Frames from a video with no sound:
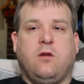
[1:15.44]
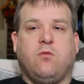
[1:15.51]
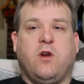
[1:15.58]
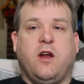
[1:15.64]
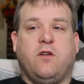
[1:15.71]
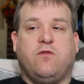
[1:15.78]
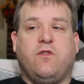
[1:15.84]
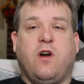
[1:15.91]
it
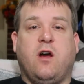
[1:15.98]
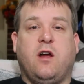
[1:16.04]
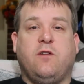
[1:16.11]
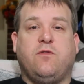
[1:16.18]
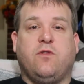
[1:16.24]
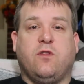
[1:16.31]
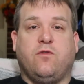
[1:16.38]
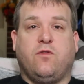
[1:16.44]
ran
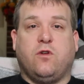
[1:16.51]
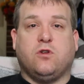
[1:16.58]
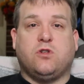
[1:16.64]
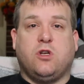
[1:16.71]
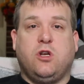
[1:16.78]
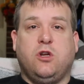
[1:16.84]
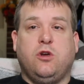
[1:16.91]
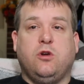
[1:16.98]
fine for the
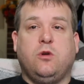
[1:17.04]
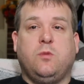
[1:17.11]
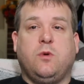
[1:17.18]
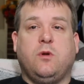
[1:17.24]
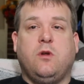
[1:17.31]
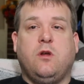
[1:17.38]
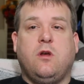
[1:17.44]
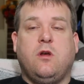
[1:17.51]
first
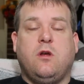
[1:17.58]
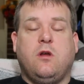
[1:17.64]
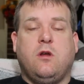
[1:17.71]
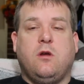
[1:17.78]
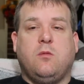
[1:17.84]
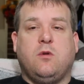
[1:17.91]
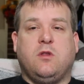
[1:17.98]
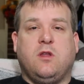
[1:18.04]
loop.
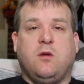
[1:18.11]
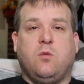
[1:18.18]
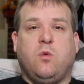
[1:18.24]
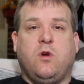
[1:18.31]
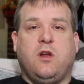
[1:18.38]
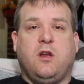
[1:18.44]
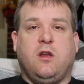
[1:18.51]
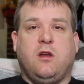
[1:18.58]
But then
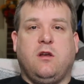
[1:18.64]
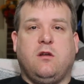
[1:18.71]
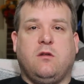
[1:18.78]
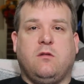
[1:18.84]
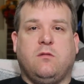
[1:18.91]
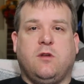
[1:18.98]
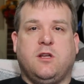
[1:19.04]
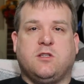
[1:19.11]

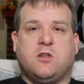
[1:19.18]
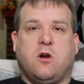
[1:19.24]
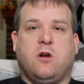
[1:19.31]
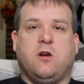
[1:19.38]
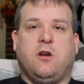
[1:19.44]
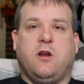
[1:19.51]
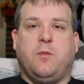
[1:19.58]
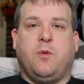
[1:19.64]
when it
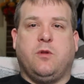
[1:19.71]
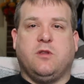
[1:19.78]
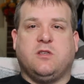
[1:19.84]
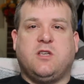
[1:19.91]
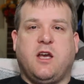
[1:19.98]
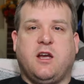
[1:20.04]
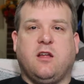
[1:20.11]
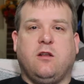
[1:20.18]
started up on the
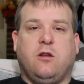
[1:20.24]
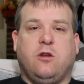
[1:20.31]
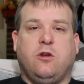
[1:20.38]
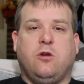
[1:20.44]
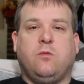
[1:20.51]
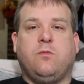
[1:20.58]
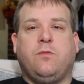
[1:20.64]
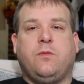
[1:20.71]
second
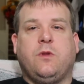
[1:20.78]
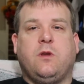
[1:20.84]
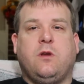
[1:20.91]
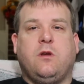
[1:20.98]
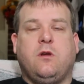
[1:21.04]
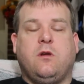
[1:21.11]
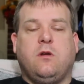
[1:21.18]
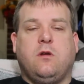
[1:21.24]
loop,
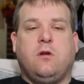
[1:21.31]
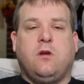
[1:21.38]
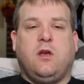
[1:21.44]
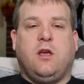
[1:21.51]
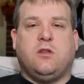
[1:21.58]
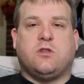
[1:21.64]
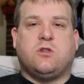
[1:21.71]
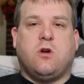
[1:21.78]

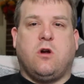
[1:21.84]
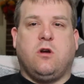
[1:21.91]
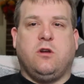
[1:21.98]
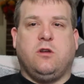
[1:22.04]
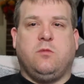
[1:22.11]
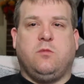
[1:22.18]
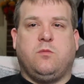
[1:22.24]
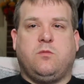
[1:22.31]
it
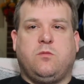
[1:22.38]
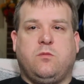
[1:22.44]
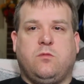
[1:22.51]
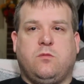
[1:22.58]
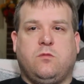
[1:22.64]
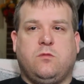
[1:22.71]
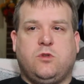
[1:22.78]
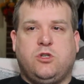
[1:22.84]
started
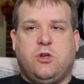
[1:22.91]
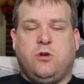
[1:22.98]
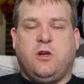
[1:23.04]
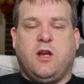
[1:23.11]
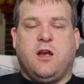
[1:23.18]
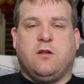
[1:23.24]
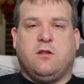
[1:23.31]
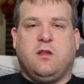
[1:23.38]

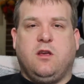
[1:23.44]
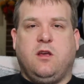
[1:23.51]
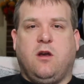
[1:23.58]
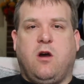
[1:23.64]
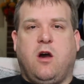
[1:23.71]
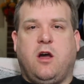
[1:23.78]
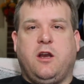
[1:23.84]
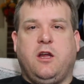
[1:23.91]
shooting out
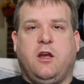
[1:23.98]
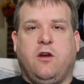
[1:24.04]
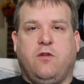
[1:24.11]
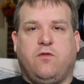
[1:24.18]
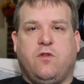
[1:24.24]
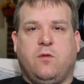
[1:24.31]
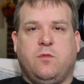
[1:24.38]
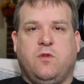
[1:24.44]
the
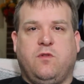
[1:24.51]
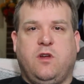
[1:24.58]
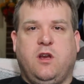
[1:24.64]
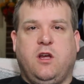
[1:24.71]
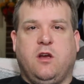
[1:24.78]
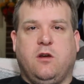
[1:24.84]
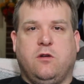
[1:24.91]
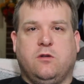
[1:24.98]
audio from the
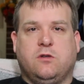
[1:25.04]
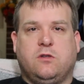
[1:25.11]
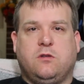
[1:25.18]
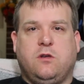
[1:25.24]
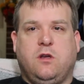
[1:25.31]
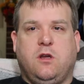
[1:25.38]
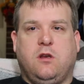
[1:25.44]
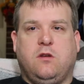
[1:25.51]

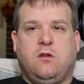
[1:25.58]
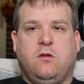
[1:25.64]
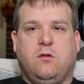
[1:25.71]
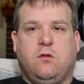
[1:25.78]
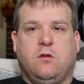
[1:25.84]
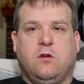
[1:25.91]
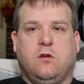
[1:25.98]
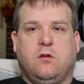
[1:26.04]
videos
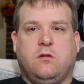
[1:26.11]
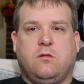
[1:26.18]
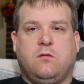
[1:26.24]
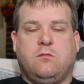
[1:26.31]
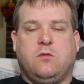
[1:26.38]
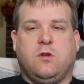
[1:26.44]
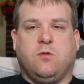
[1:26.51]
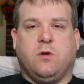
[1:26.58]
into the
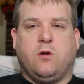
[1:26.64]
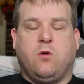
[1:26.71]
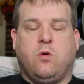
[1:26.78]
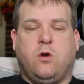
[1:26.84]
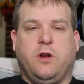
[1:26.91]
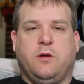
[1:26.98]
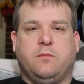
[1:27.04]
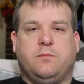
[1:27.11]

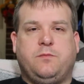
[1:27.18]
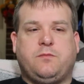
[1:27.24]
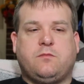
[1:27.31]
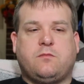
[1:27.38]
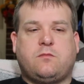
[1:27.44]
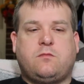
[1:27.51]
recording.